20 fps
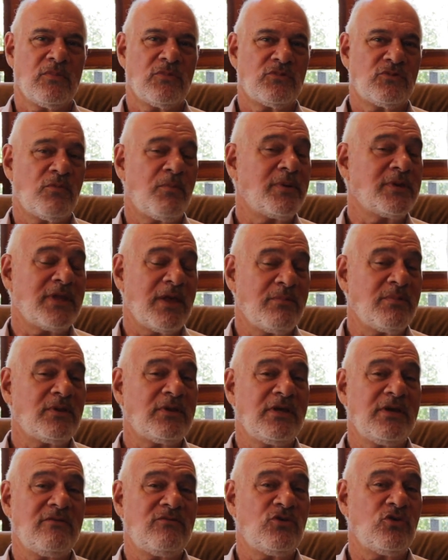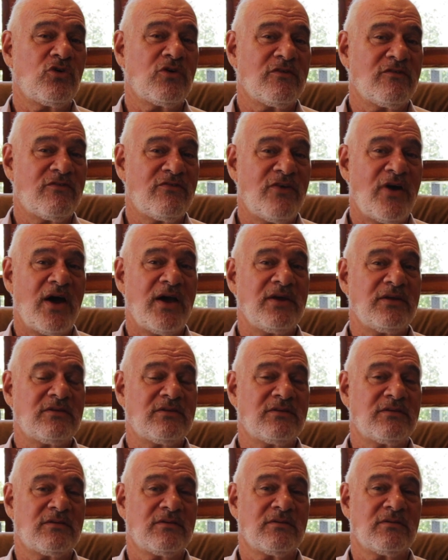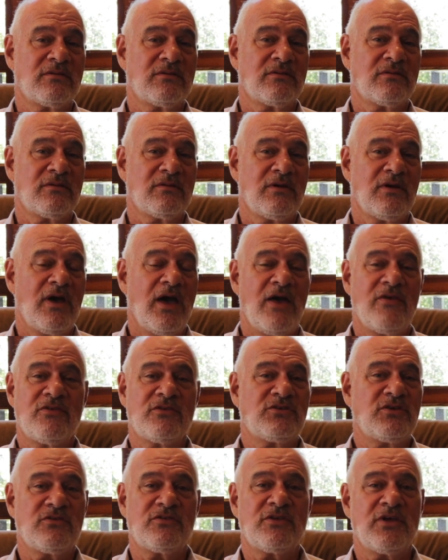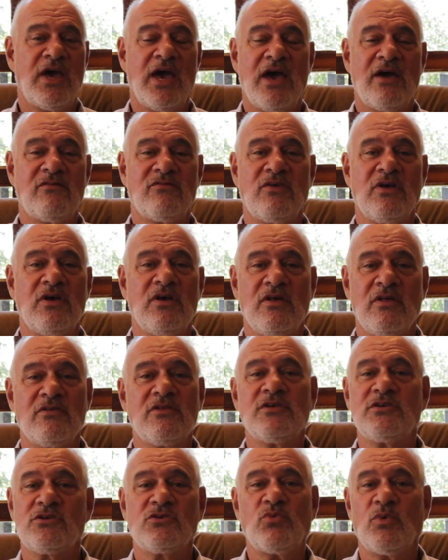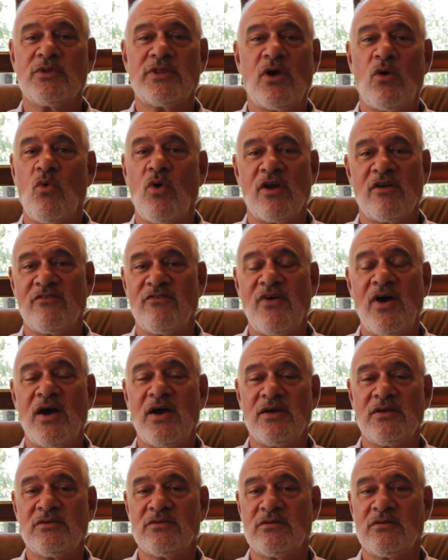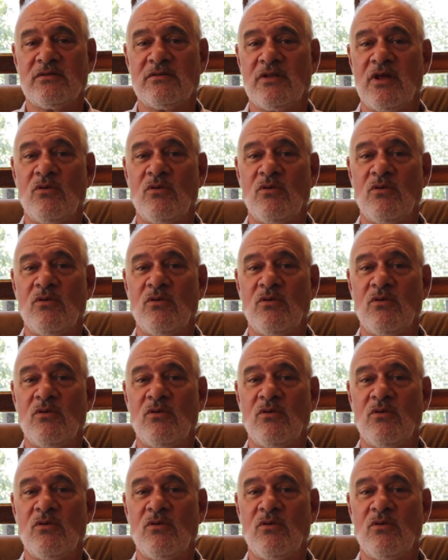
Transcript: So, but they believe you can fight, and since they have, this is what they want to fight.